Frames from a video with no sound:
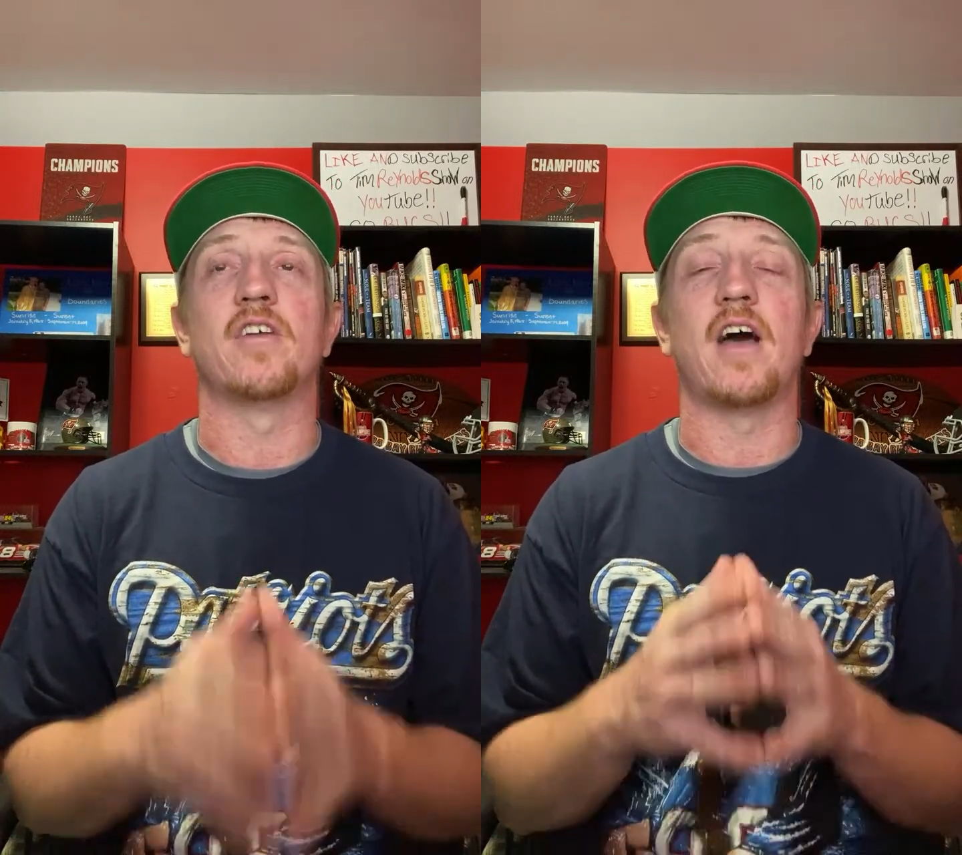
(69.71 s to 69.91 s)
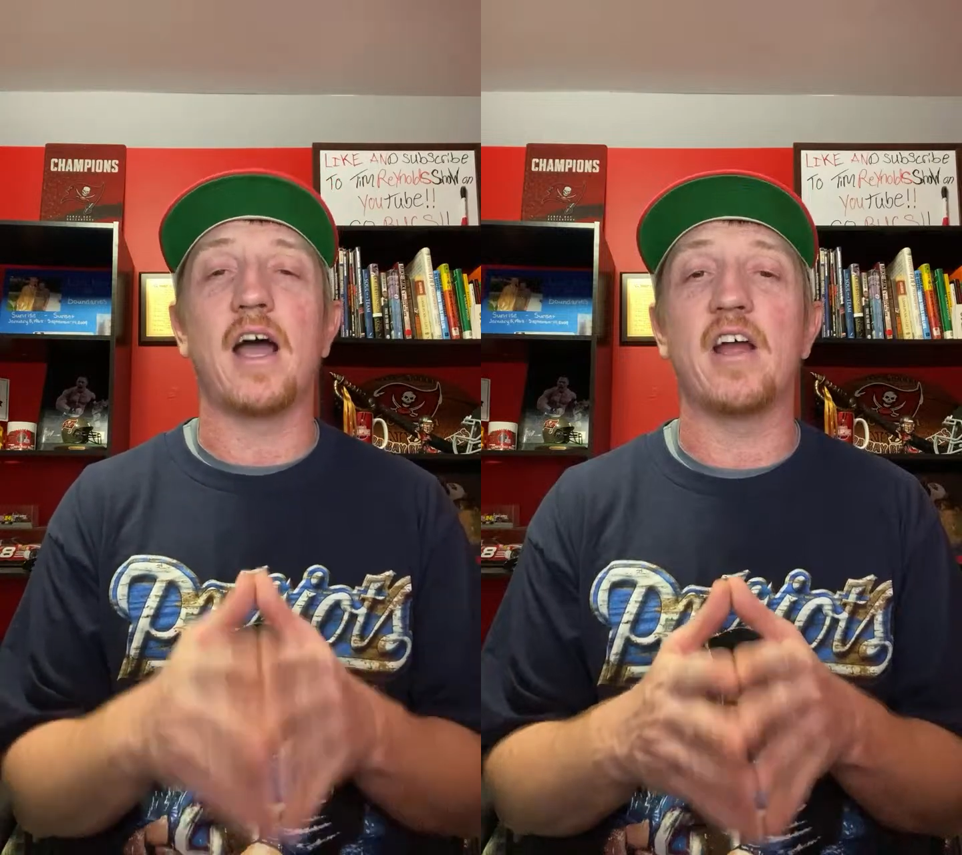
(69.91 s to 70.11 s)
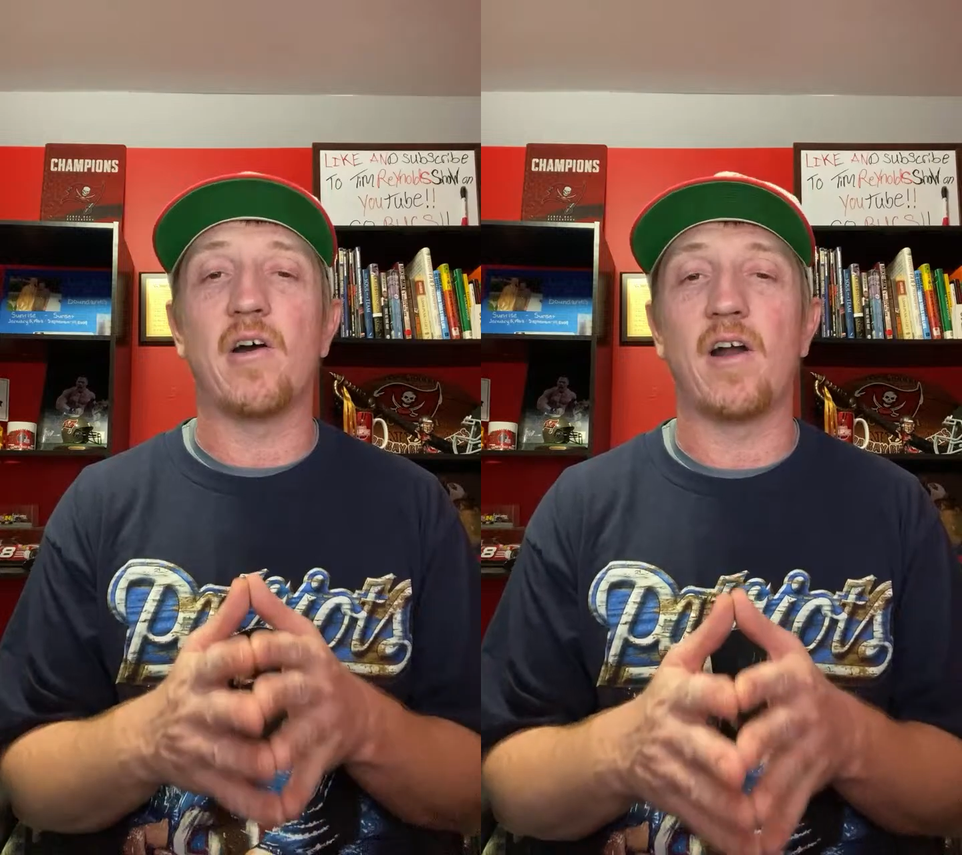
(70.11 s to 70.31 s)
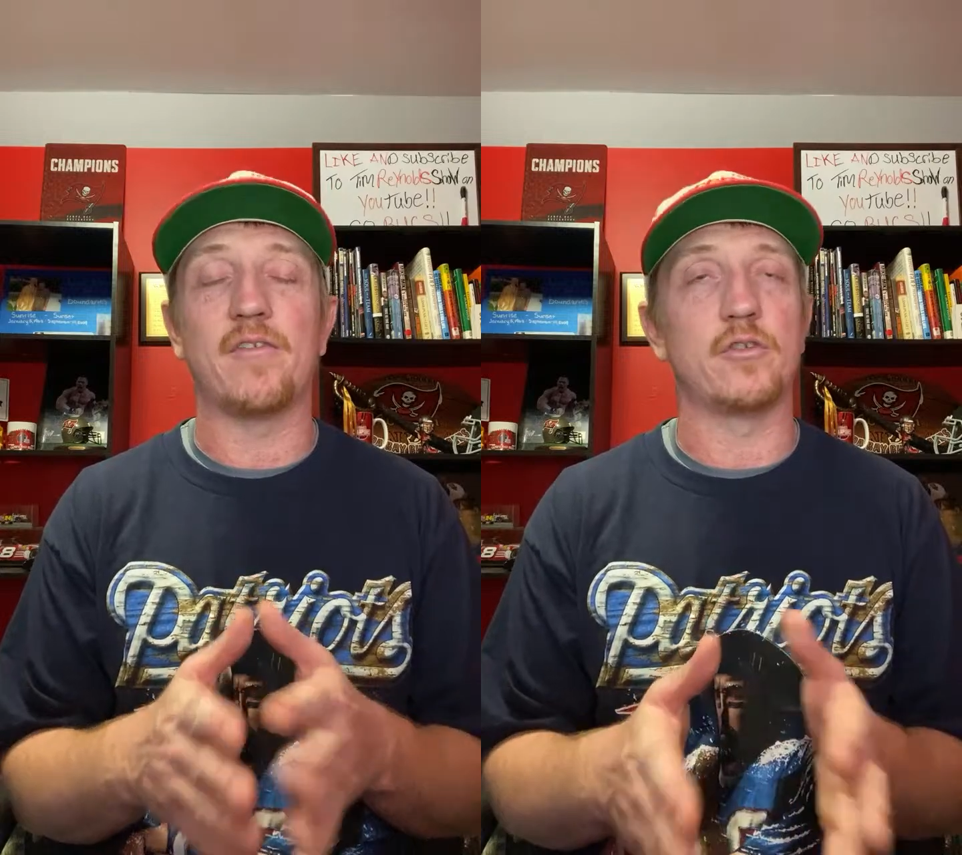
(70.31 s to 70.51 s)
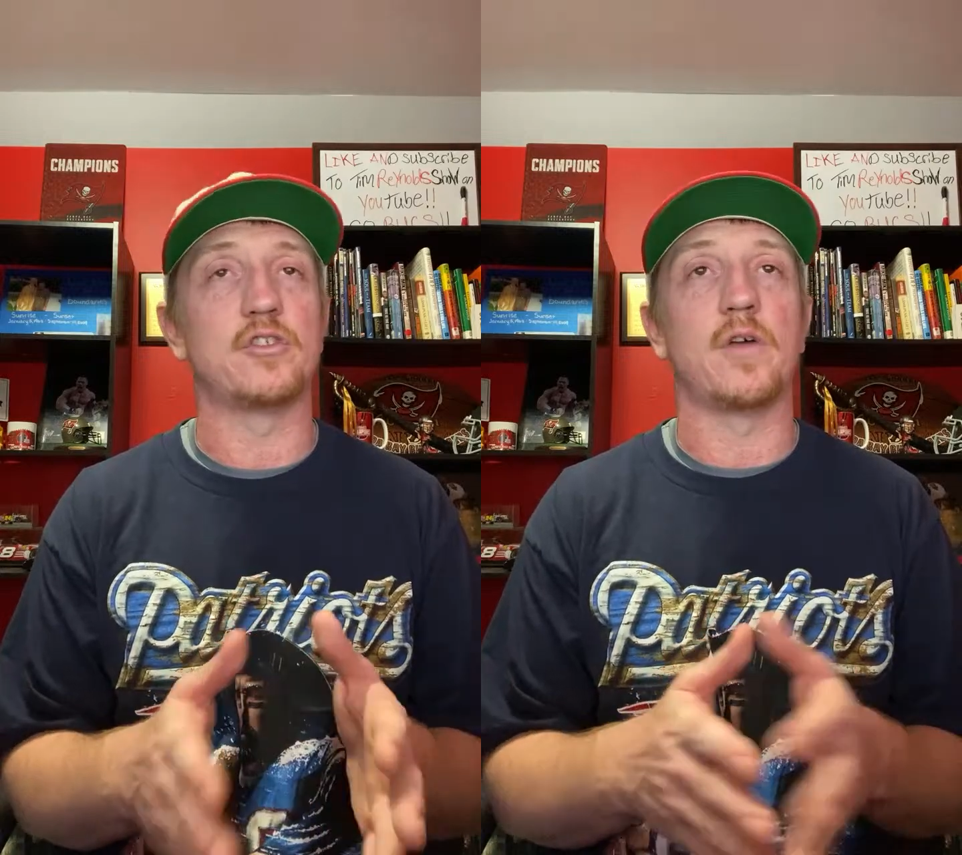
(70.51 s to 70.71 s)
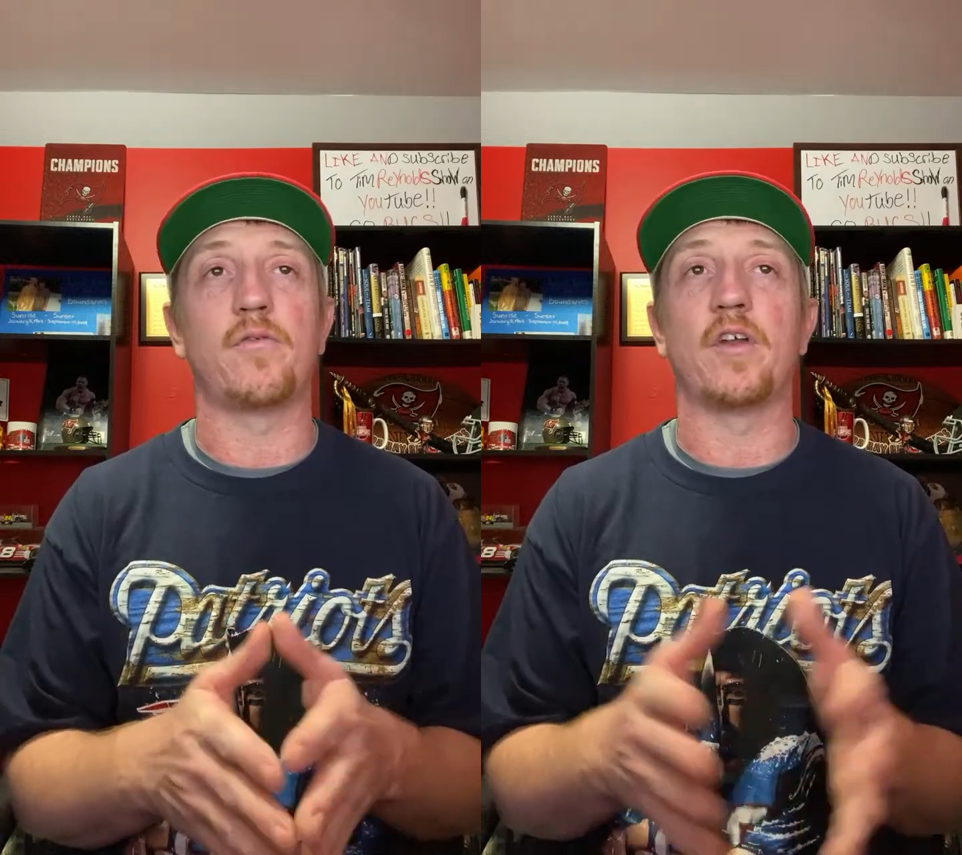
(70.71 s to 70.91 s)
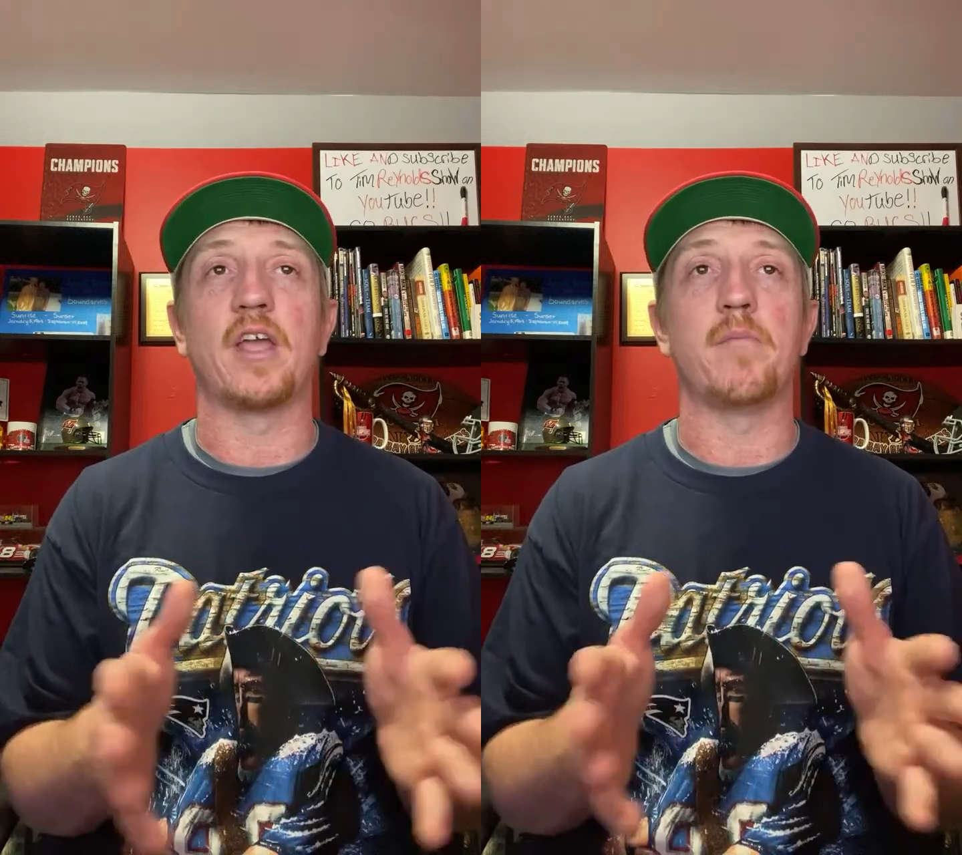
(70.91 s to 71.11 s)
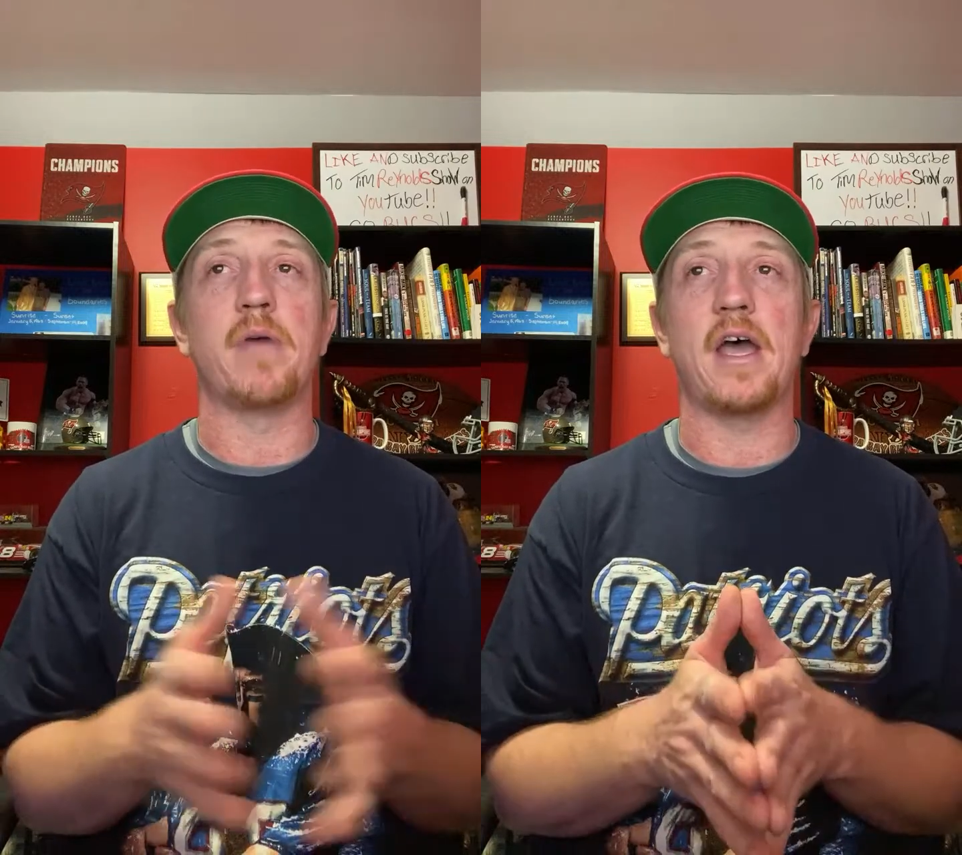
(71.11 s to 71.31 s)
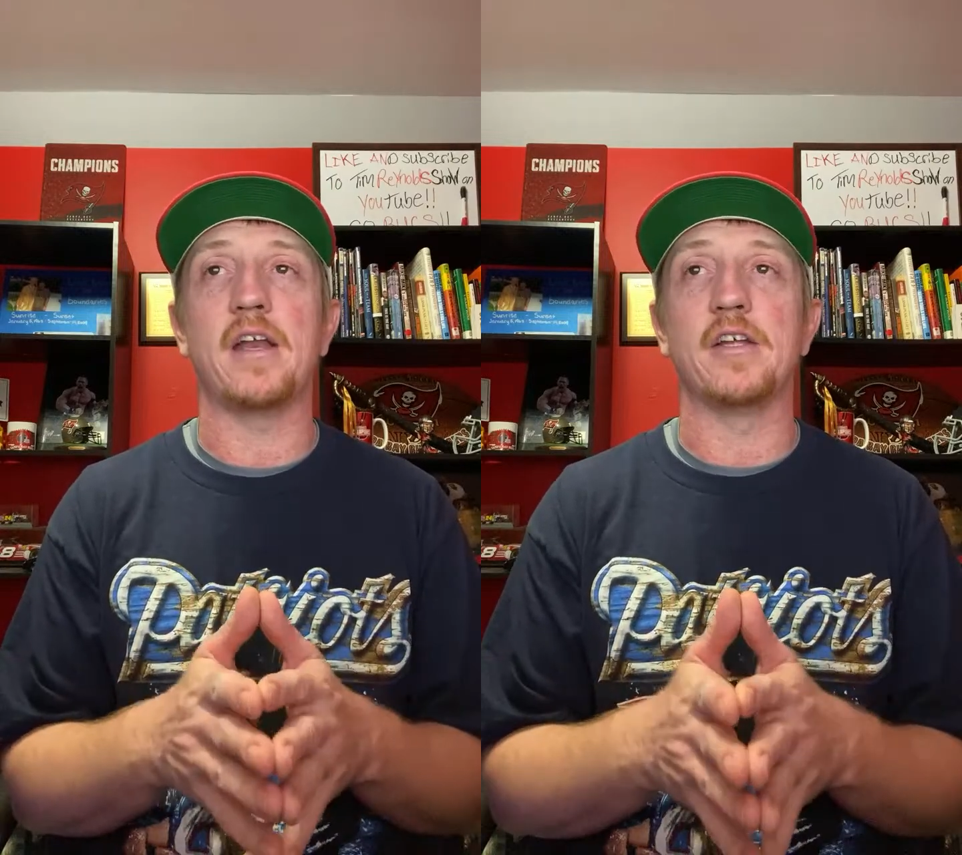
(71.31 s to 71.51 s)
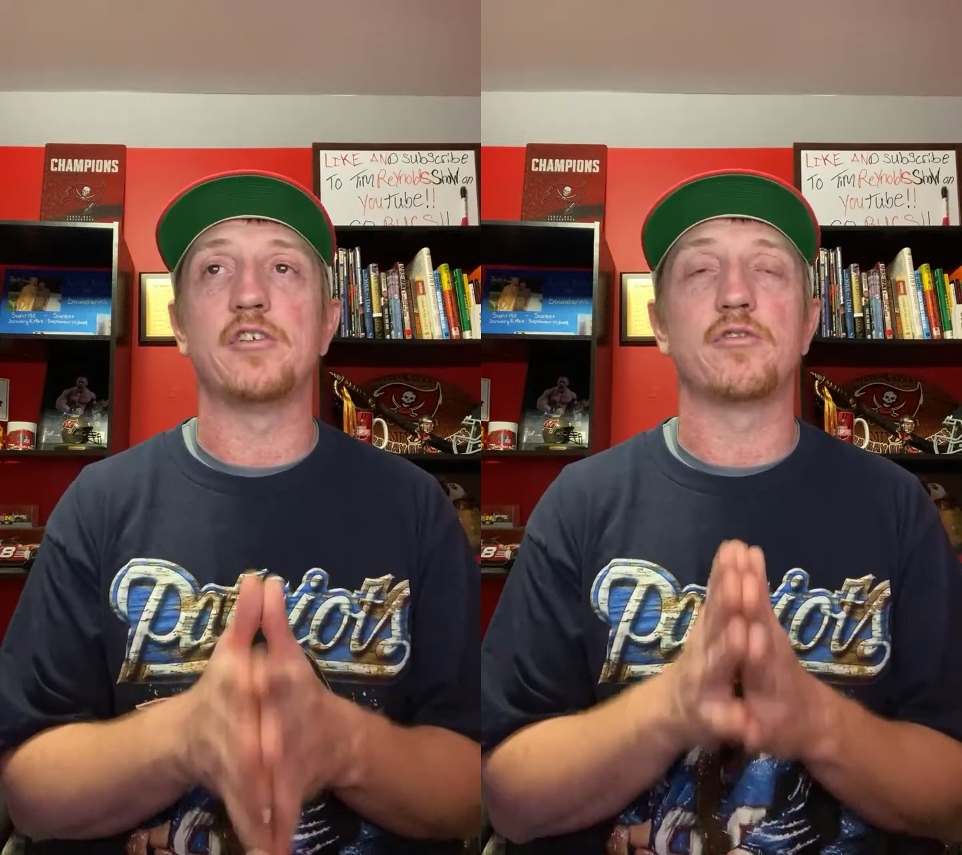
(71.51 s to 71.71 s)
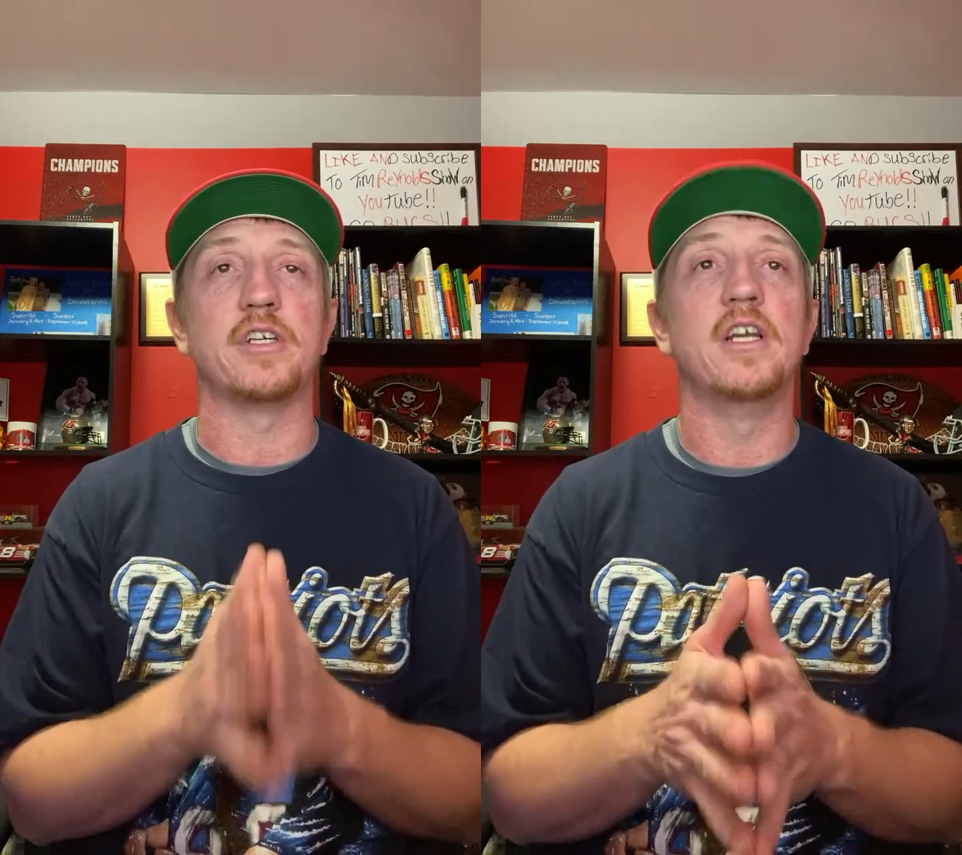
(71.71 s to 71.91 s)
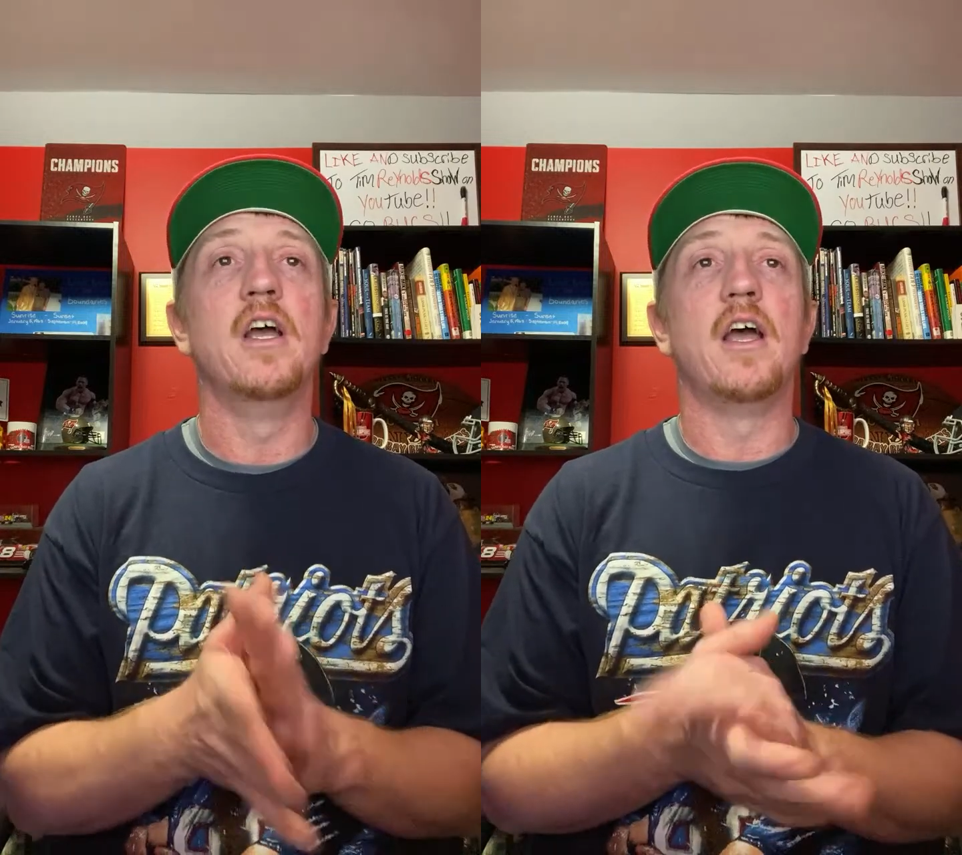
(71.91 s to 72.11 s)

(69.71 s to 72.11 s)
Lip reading: IR after suffering a bad injury